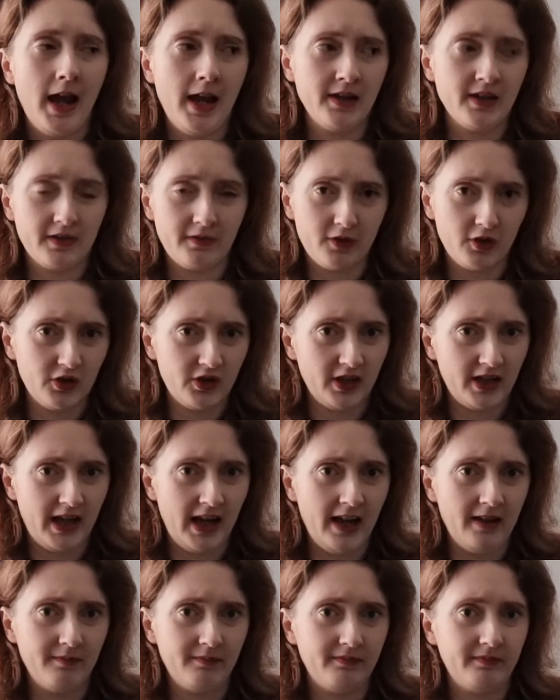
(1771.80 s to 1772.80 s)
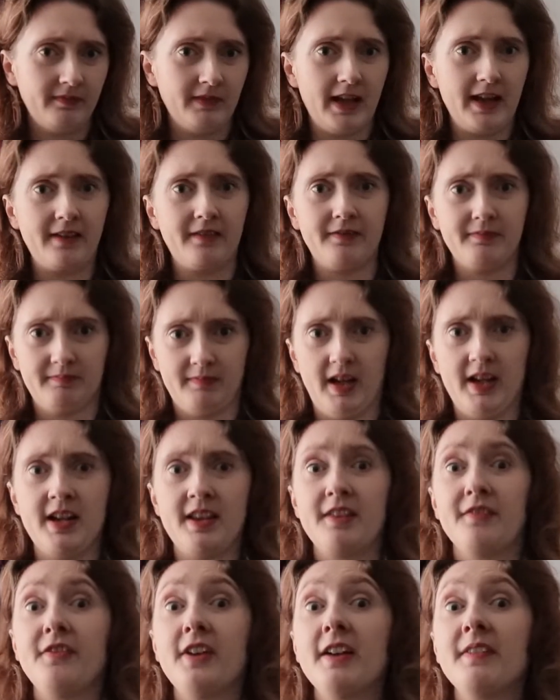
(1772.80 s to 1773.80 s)
And I've got to get like
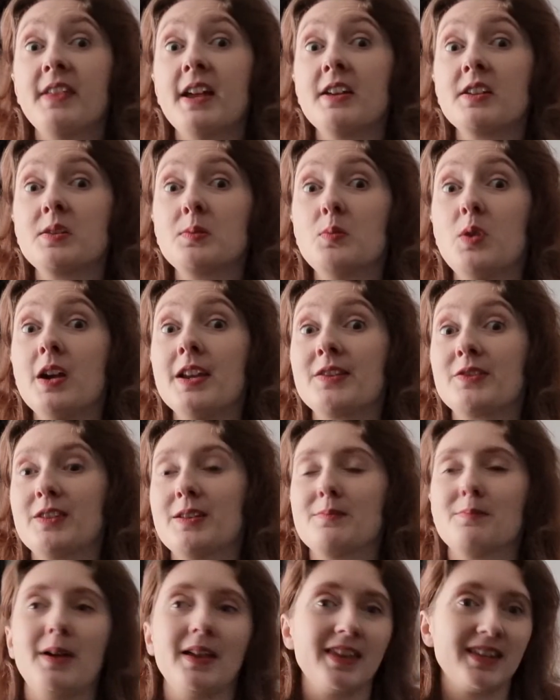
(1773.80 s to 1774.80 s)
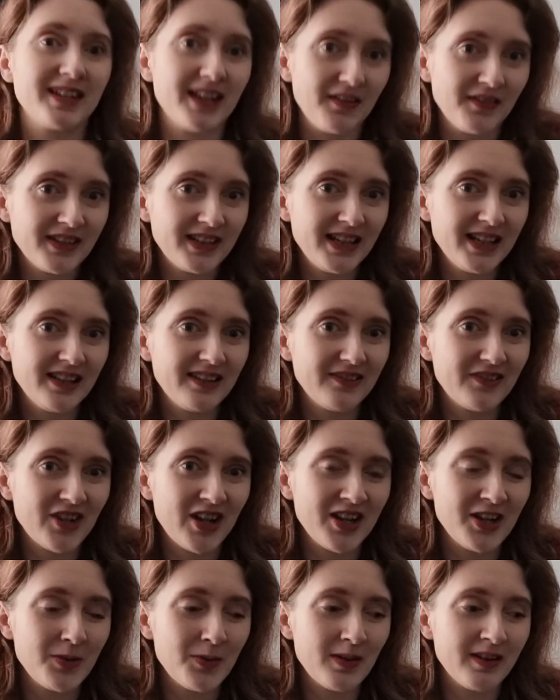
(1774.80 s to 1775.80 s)
another 5,000 words written by the 17th of
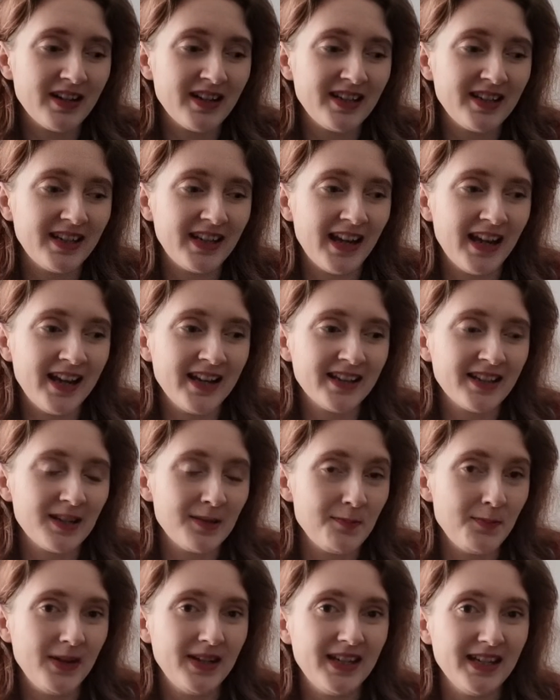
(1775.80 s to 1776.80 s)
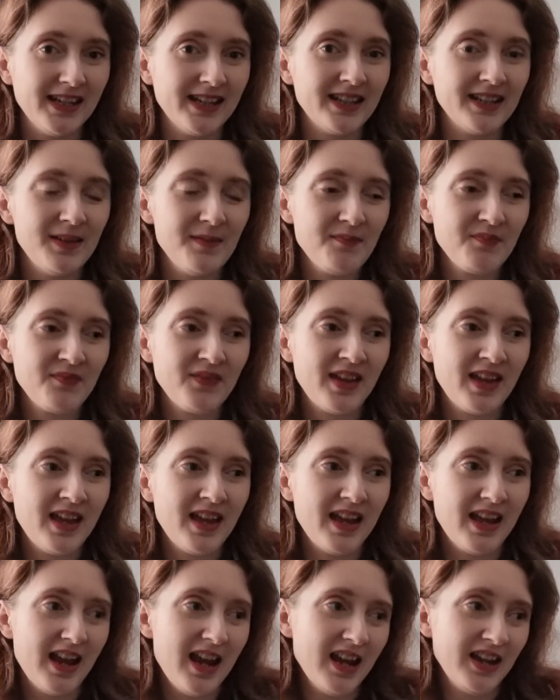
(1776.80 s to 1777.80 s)
January to get it submitted
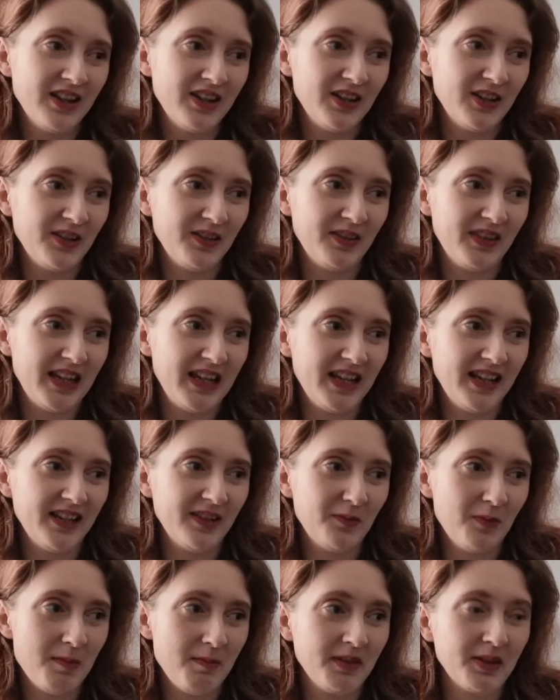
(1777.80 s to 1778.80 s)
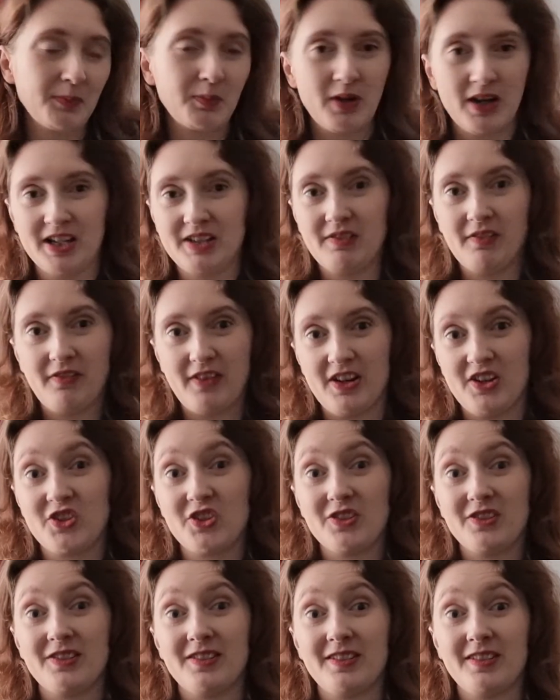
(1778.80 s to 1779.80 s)
into the Women's Prize for
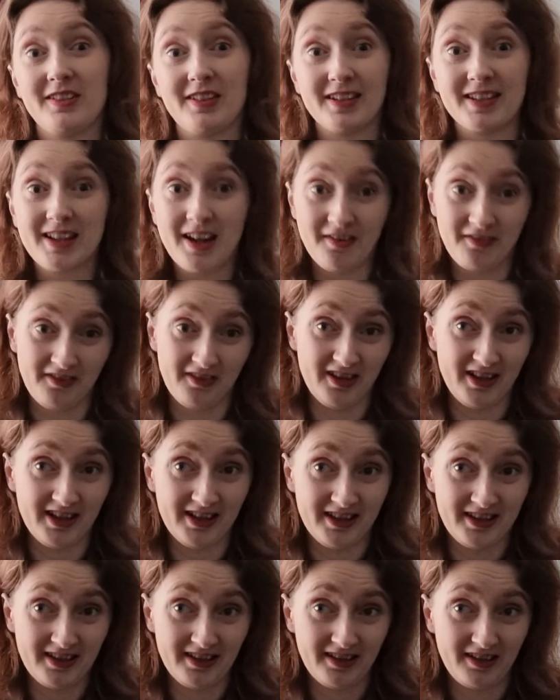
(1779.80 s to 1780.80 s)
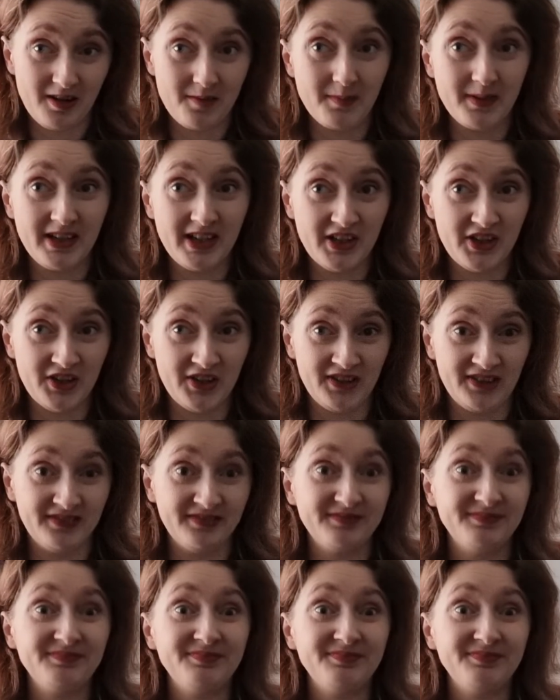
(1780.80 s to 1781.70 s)
Fiction Discoveries competition.